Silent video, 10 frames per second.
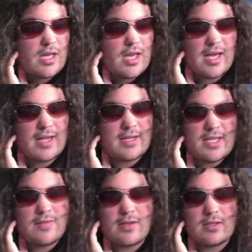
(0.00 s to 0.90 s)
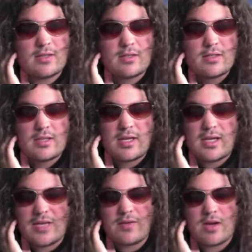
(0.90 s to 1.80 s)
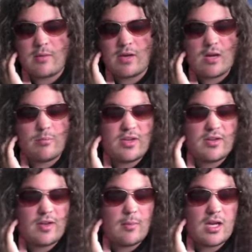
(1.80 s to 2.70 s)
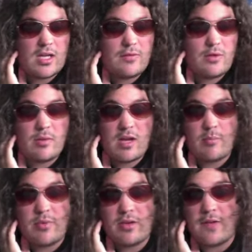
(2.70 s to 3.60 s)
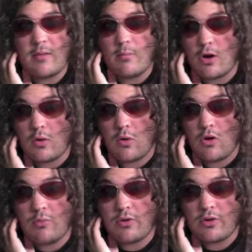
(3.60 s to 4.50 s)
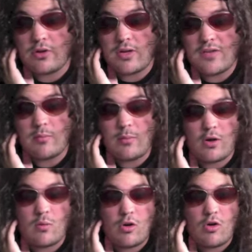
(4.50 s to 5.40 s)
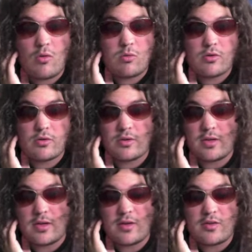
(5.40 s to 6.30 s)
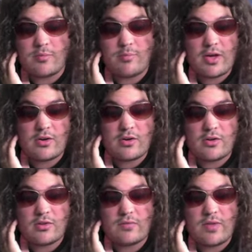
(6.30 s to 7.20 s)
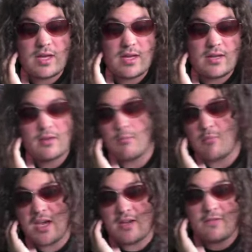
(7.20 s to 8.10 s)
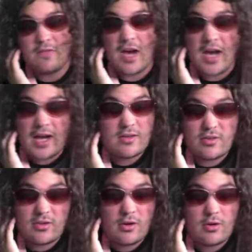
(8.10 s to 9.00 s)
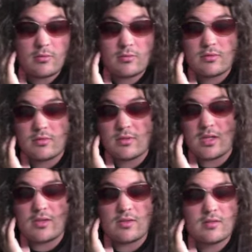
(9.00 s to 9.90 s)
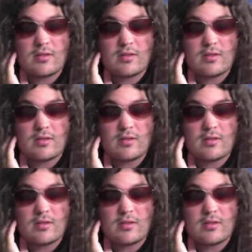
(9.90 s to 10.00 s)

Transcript: Even though I'm not a big fan of Mark Wahlberg, you know, even Mark Wahlberg is better than Megan Fox, you know, in